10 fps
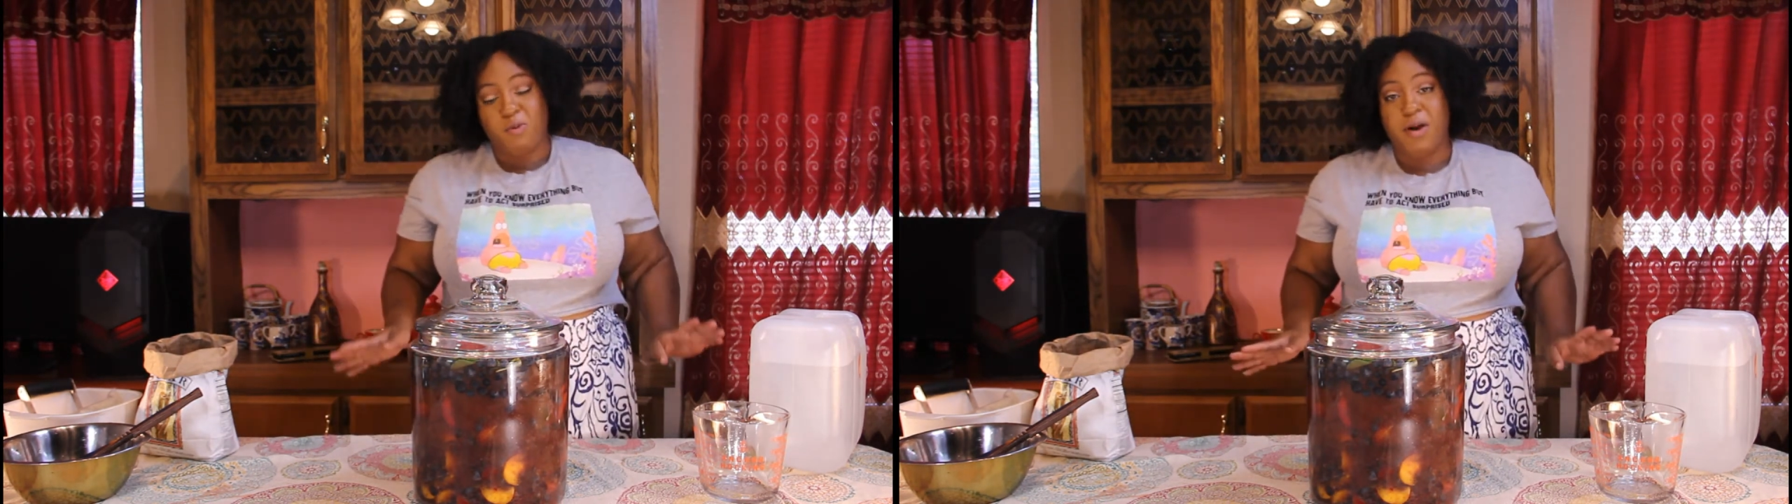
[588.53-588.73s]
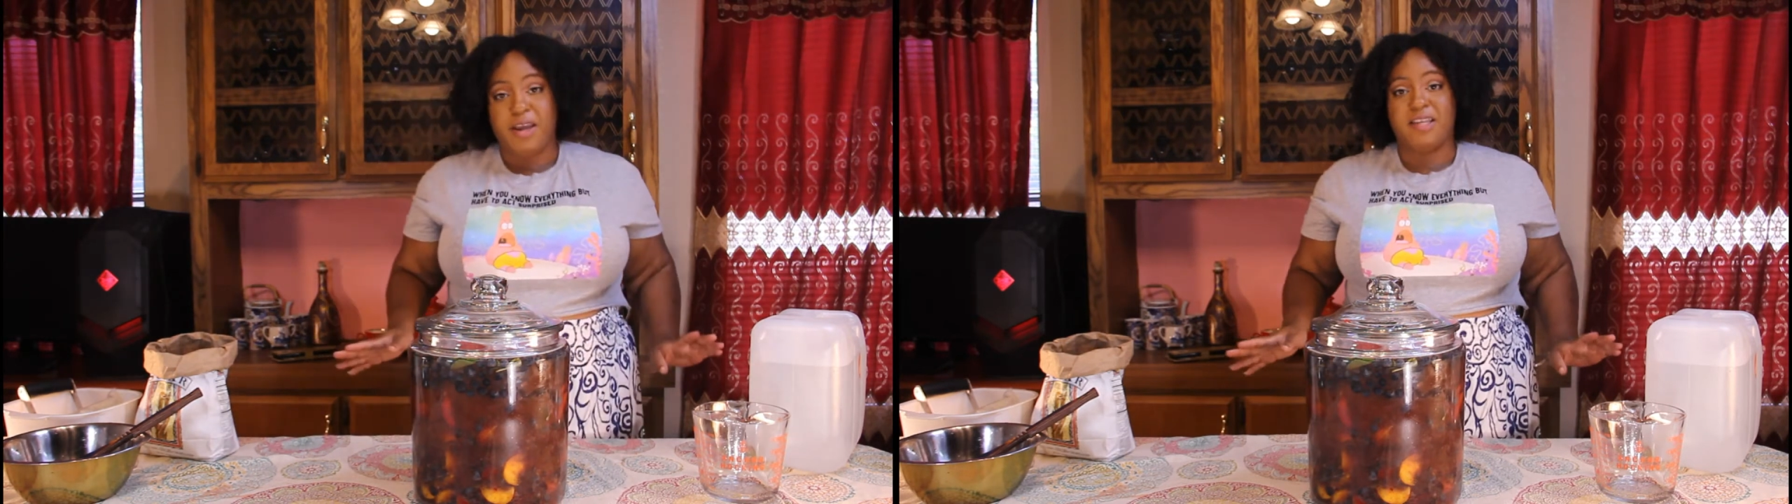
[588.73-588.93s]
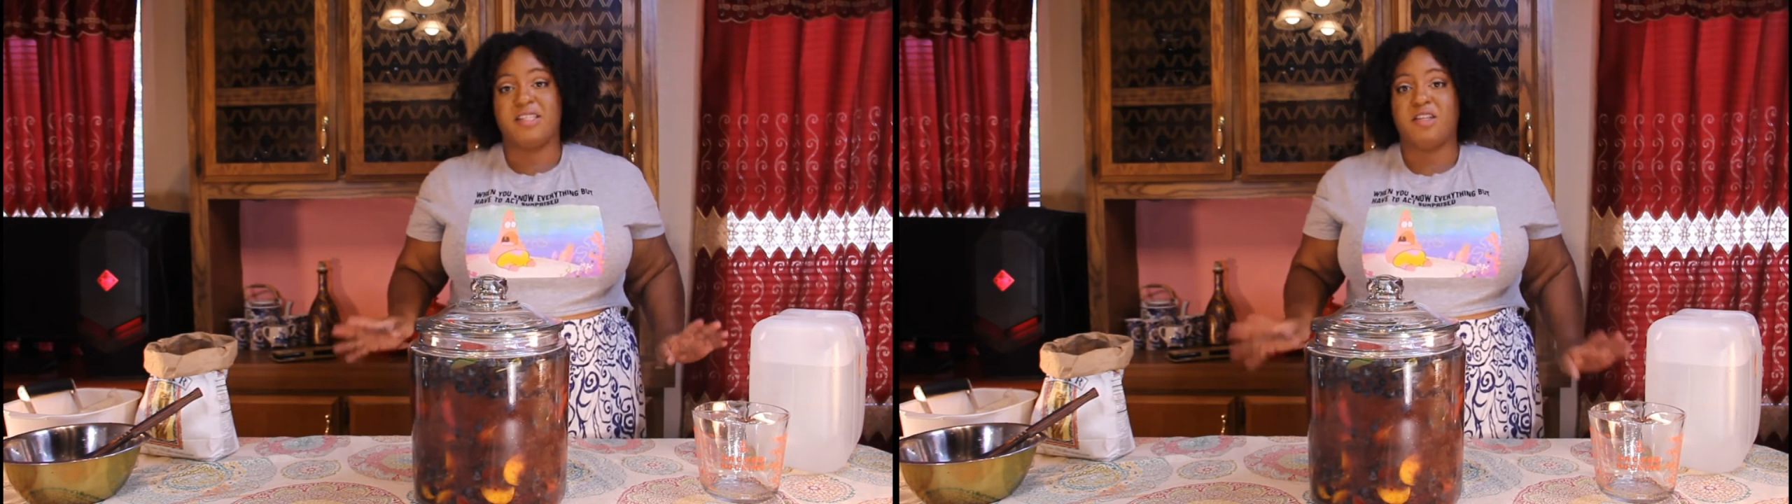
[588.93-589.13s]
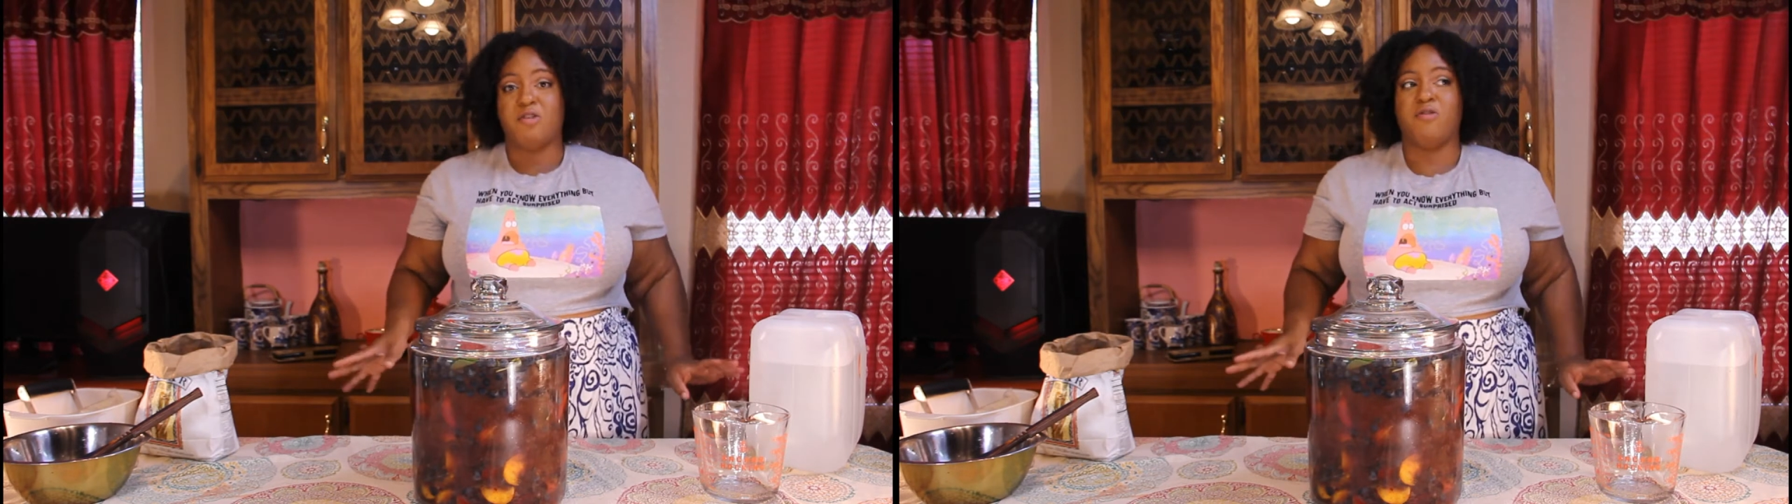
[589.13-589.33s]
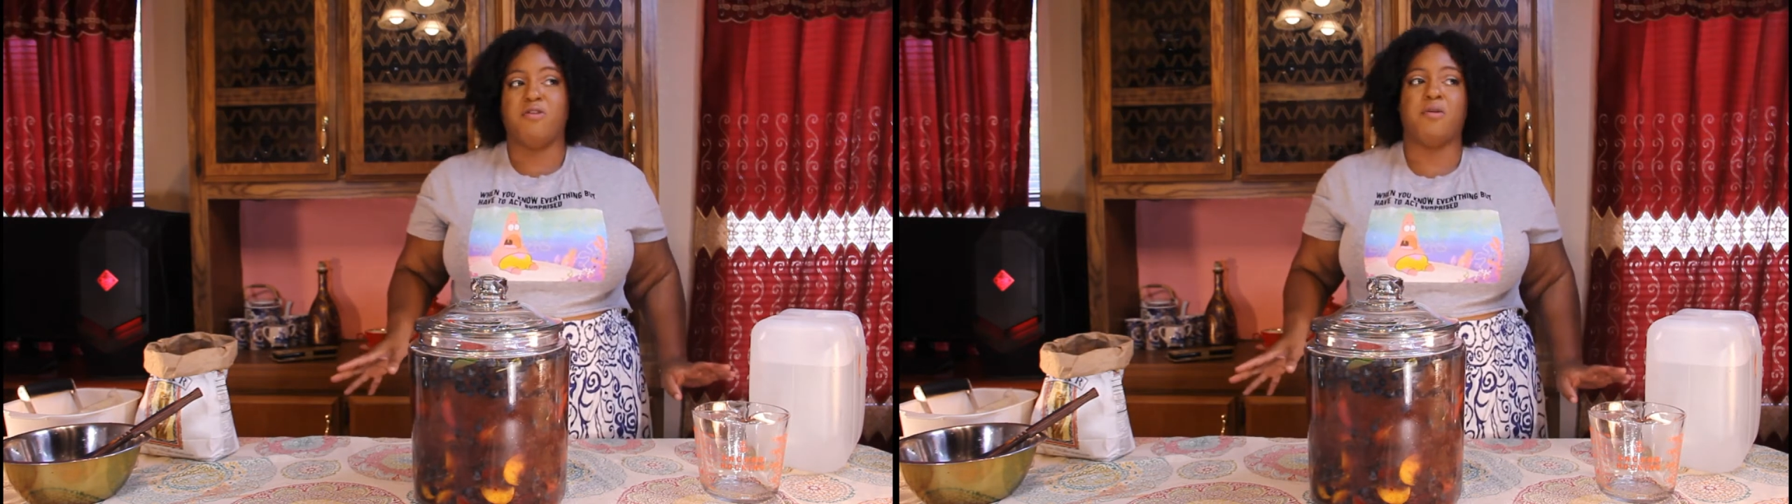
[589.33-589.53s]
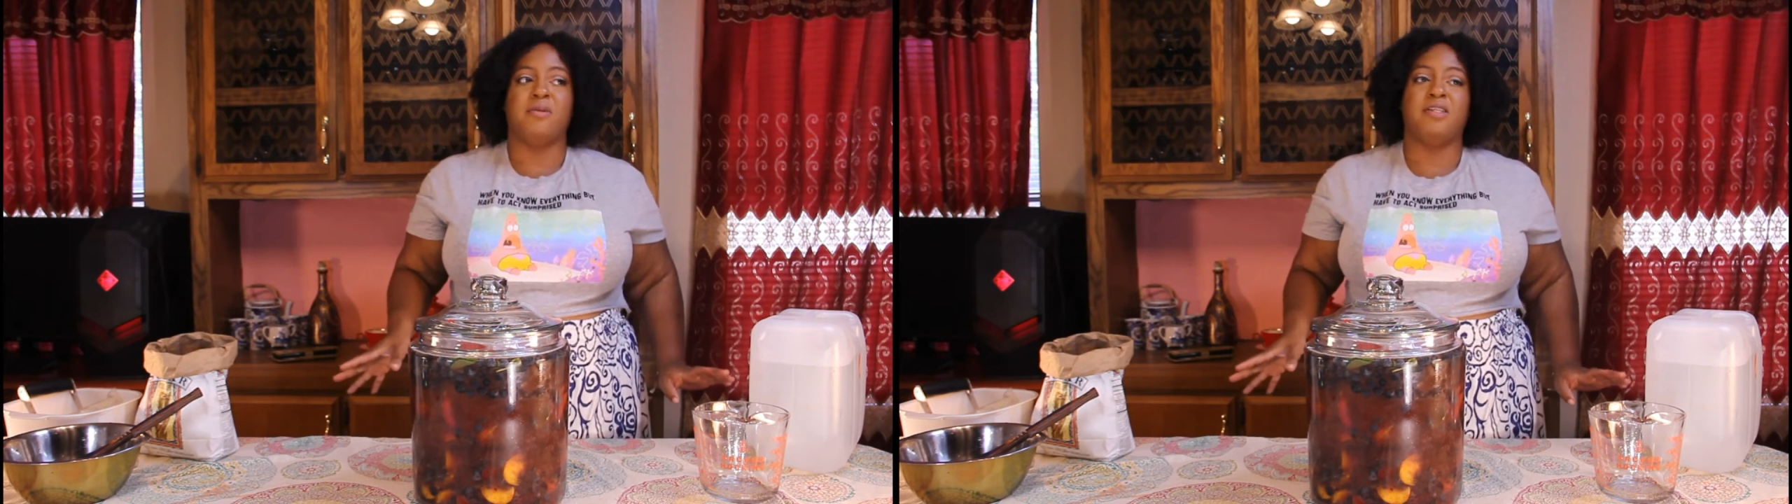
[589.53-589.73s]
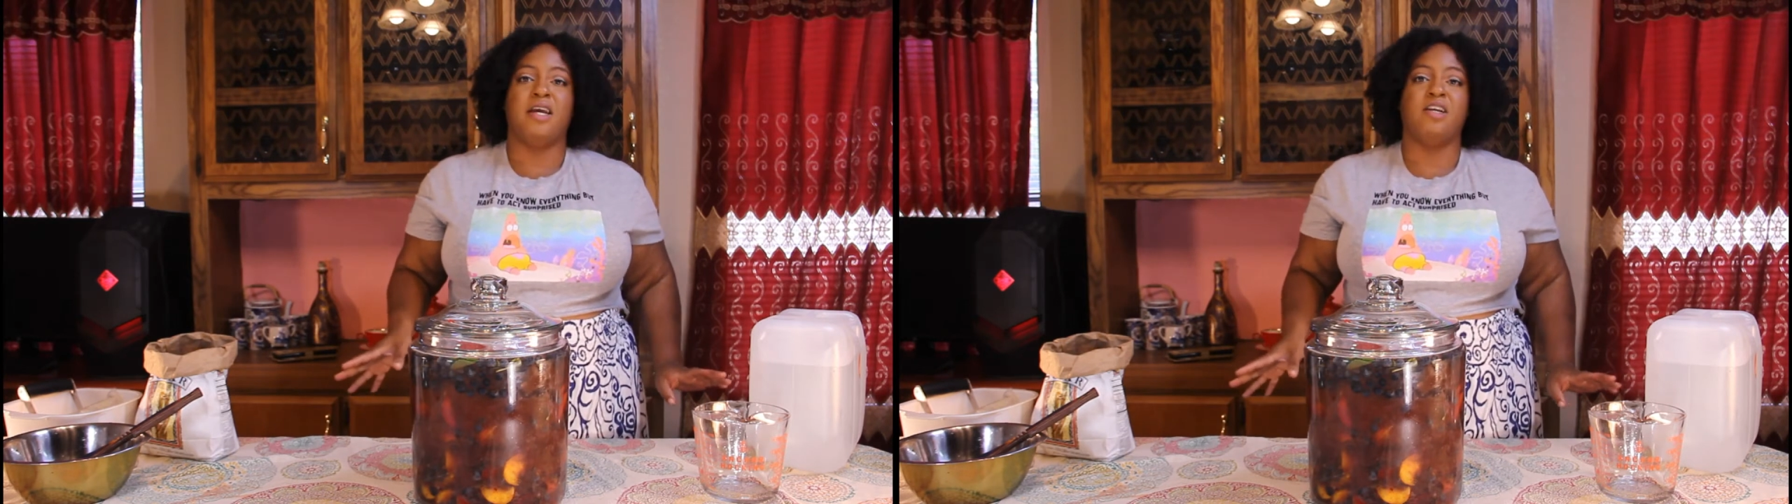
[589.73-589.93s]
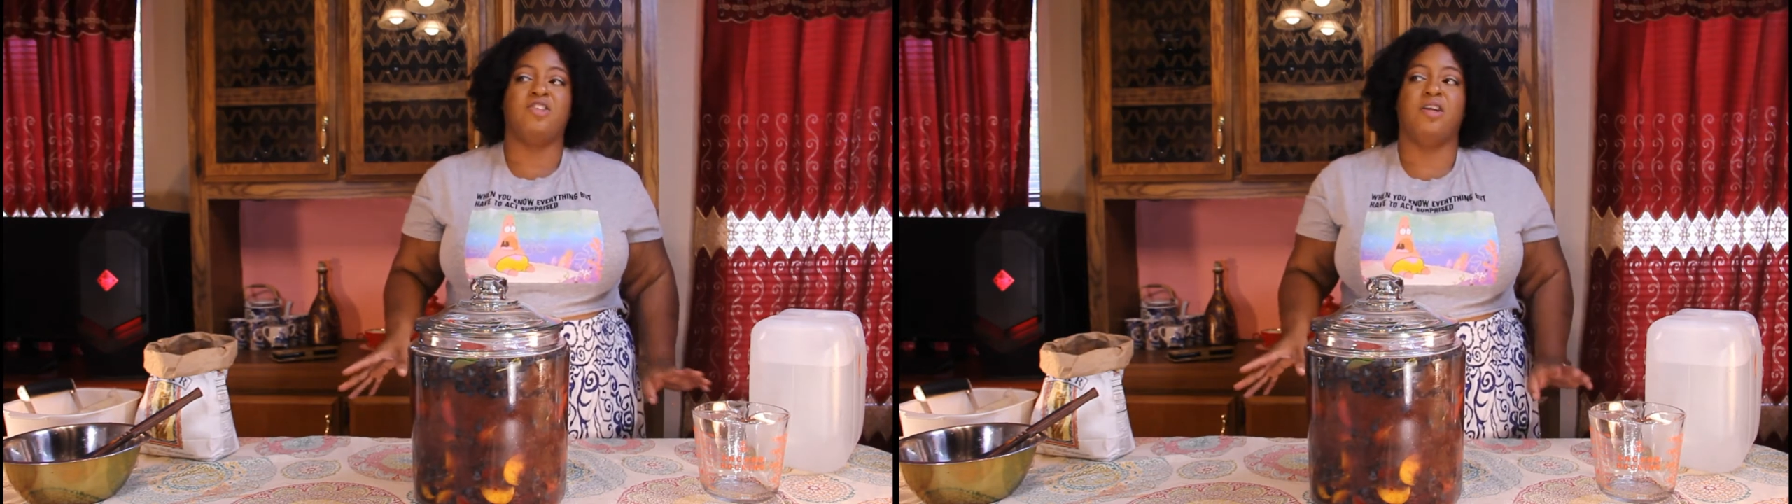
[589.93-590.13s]
ways to do
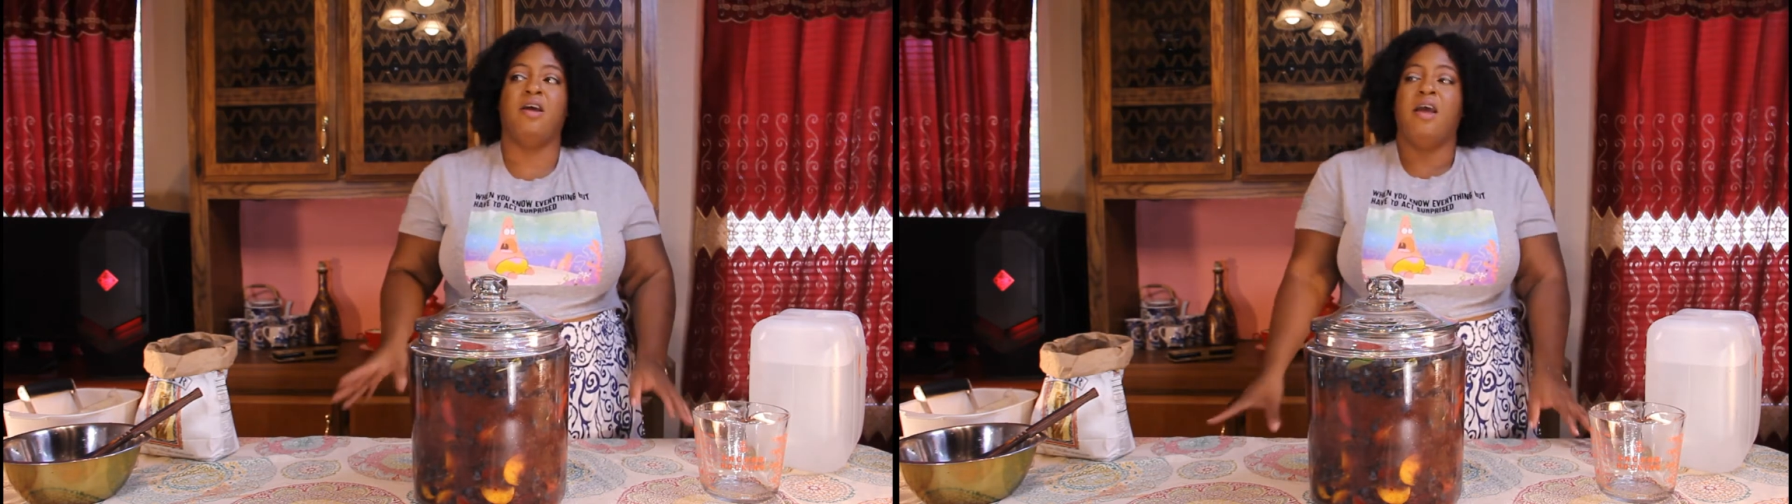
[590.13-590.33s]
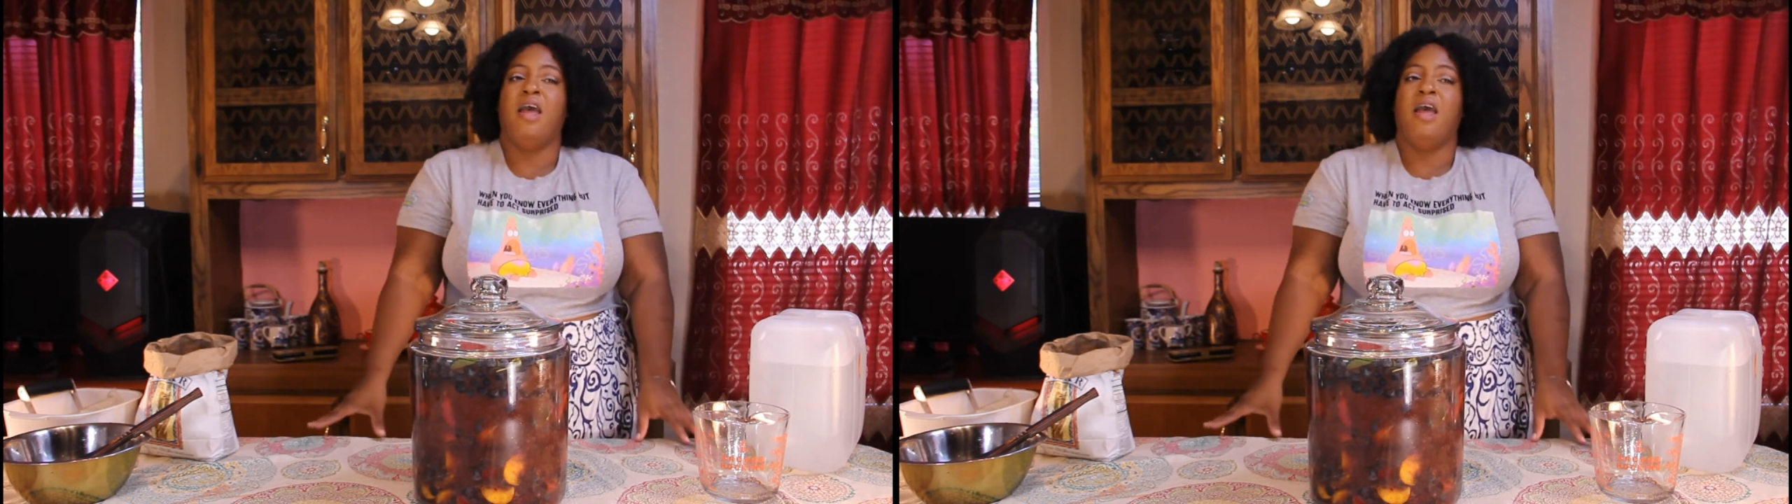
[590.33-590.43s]
fermentation,